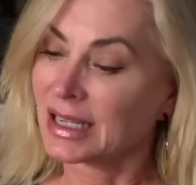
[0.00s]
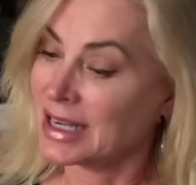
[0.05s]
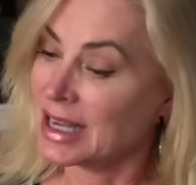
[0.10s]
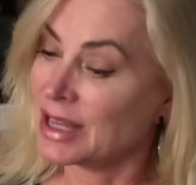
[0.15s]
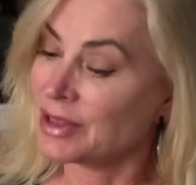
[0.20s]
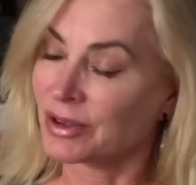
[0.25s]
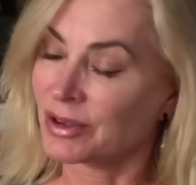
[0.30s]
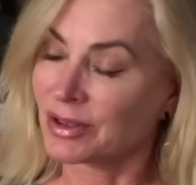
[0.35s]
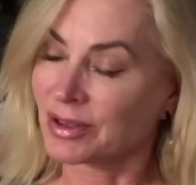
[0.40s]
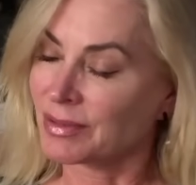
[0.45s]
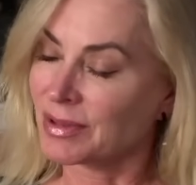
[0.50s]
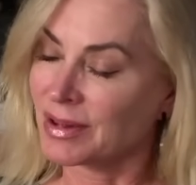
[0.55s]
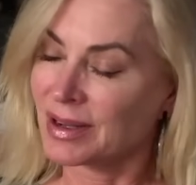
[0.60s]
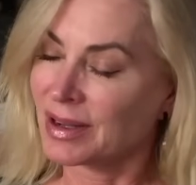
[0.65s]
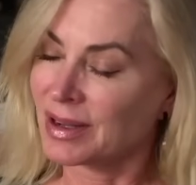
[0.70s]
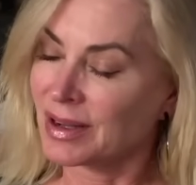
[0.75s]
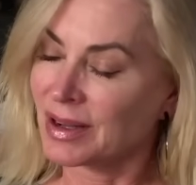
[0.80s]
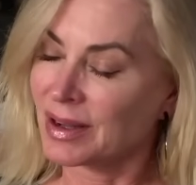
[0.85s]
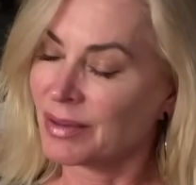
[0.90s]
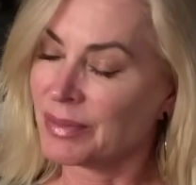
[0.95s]
Another
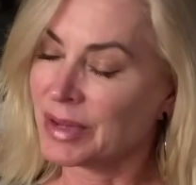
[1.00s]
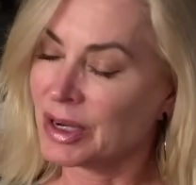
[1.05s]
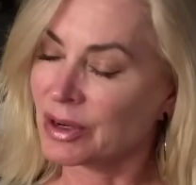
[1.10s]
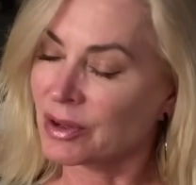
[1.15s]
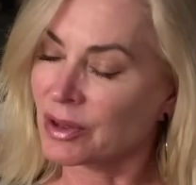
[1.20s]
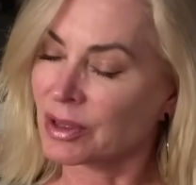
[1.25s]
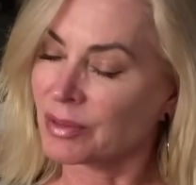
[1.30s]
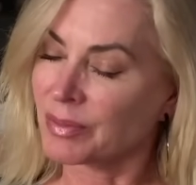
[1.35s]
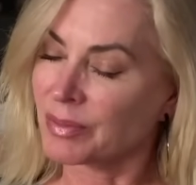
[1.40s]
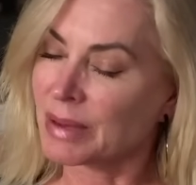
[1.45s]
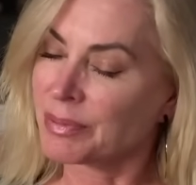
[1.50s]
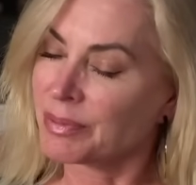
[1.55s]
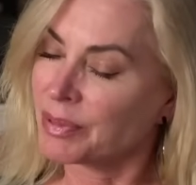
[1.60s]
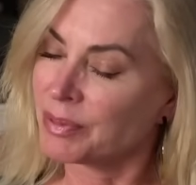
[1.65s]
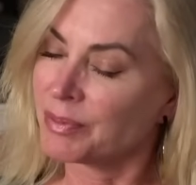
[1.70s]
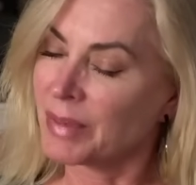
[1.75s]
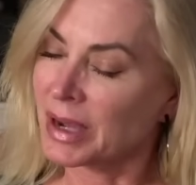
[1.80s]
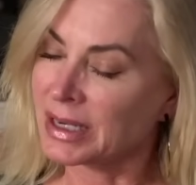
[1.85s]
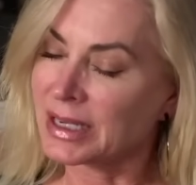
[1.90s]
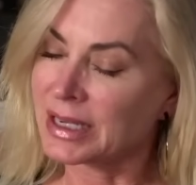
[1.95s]
miracle.
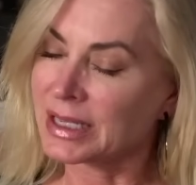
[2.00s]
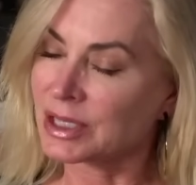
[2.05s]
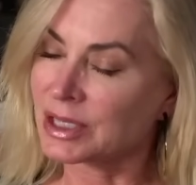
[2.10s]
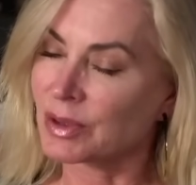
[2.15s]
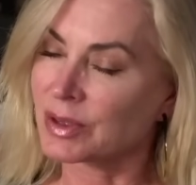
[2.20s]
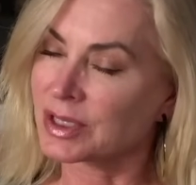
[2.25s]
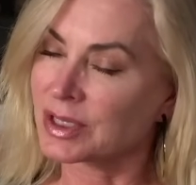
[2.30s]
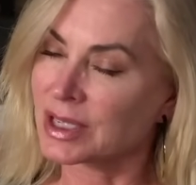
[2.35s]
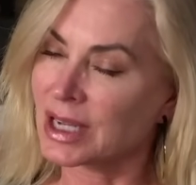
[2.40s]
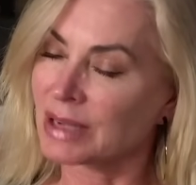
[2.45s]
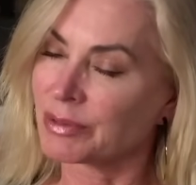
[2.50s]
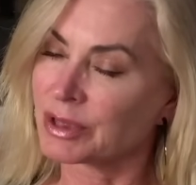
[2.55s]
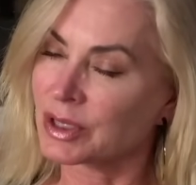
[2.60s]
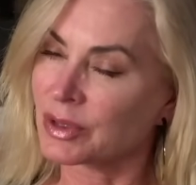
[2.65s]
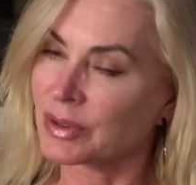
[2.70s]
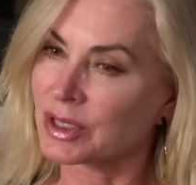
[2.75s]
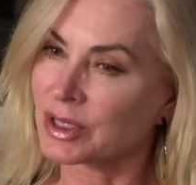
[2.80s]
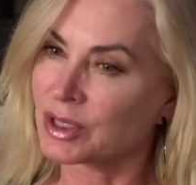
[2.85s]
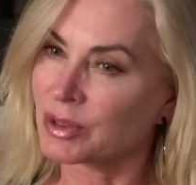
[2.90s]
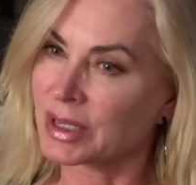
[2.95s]
My niece, who at the time
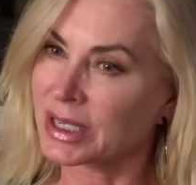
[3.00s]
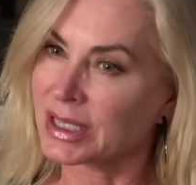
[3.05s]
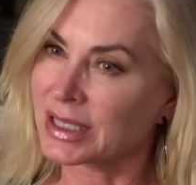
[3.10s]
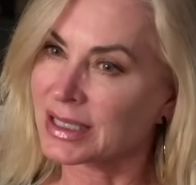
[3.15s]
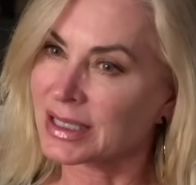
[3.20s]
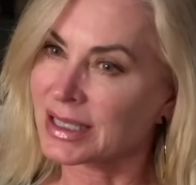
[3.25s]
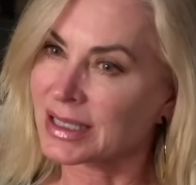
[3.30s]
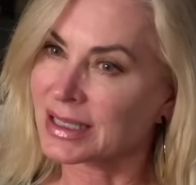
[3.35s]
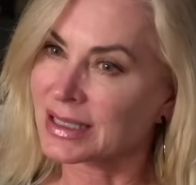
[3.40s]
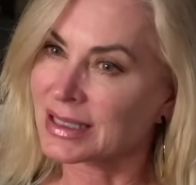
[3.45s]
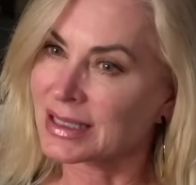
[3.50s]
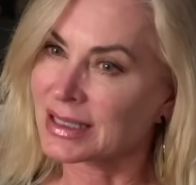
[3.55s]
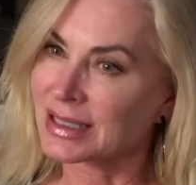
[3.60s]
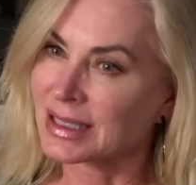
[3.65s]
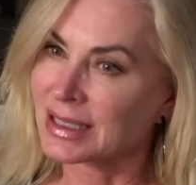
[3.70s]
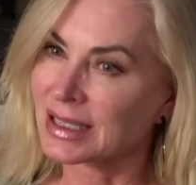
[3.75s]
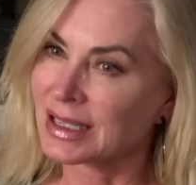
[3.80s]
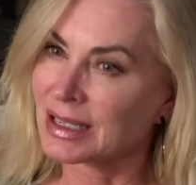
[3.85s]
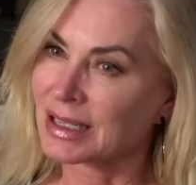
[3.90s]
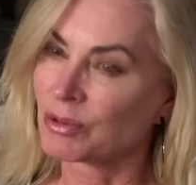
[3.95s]
was only 26,
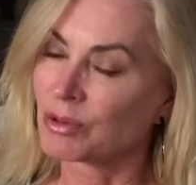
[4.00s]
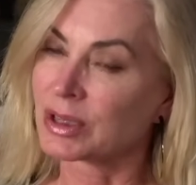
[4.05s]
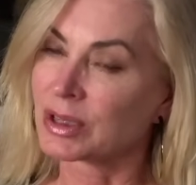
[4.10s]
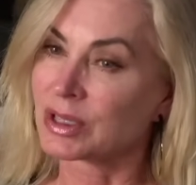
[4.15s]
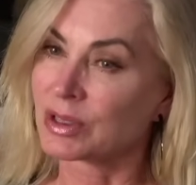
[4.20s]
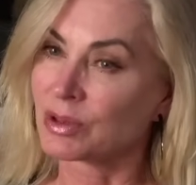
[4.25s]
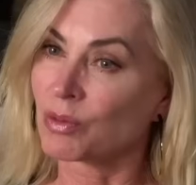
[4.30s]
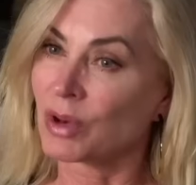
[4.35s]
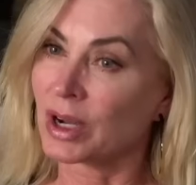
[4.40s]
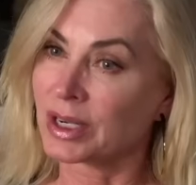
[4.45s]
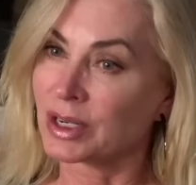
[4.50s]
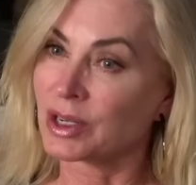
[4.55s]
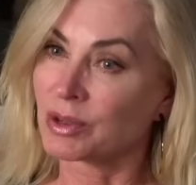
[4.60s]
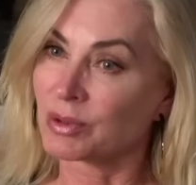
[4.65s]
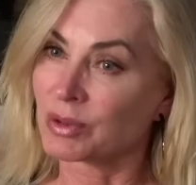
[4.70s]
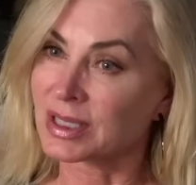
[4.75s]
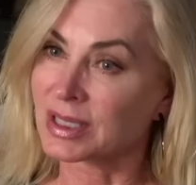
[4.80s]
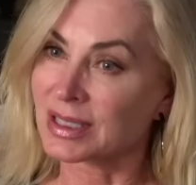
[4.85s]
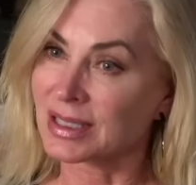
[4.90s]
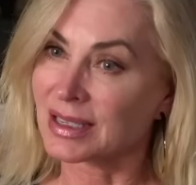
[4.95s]
was the one
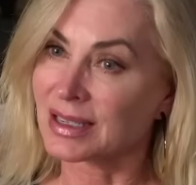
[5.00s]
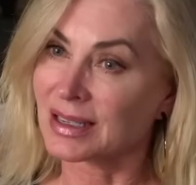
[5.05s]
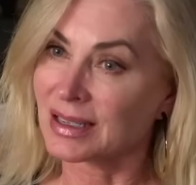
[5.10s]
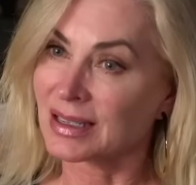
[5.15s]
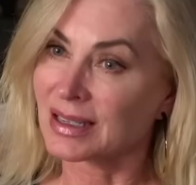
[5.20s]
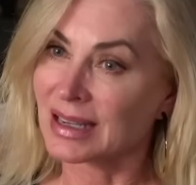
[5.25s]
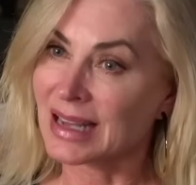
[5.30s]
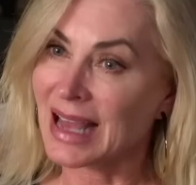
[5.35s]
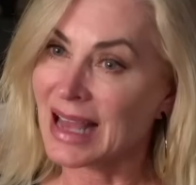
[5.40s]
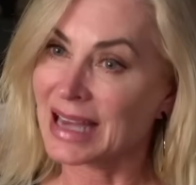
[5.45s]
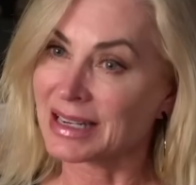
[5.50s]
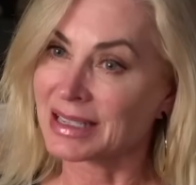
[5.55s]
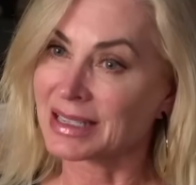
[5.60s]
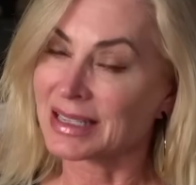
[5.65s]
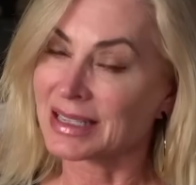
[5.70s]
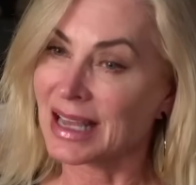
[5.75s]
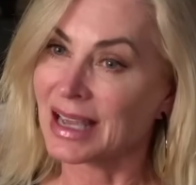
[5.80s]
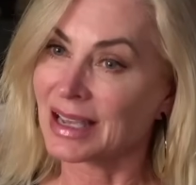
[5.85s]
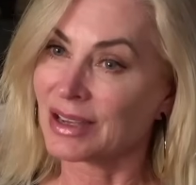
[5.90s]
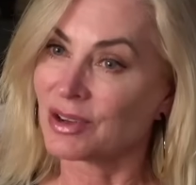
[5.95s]
who had to
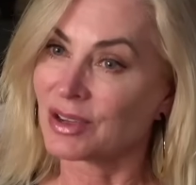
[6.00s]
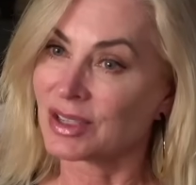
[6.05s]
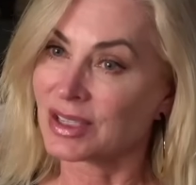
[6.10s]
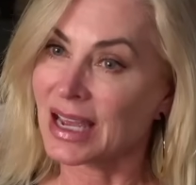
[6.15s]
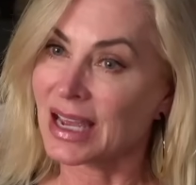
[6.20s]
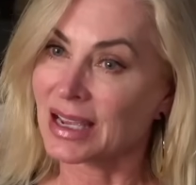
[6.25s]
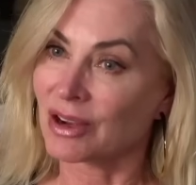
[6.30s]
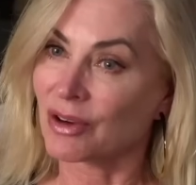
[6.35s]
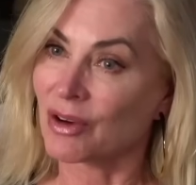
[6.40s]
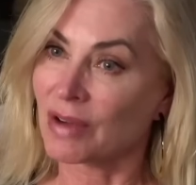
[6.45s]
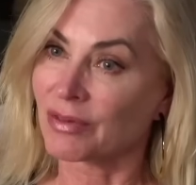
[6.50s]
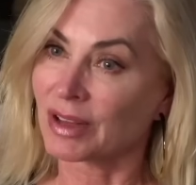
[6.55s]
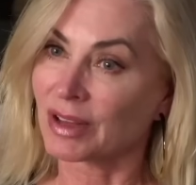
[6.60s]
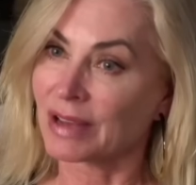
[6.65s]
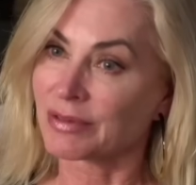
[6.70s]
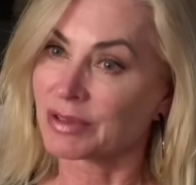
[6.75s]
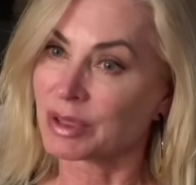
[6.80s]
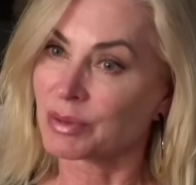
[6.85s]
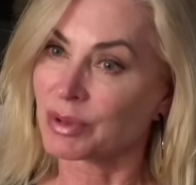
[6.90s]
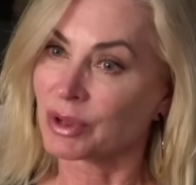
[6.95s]
say, you could take her off
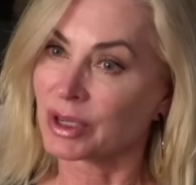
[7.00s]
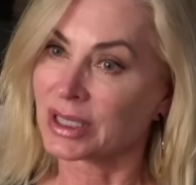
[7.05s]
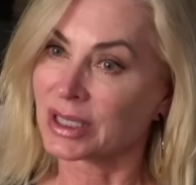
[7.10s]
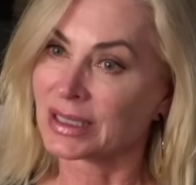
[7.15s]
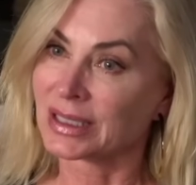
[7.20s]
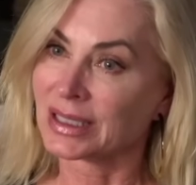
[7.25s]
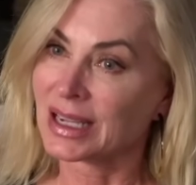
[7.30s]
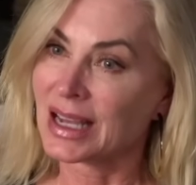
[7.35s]
life support.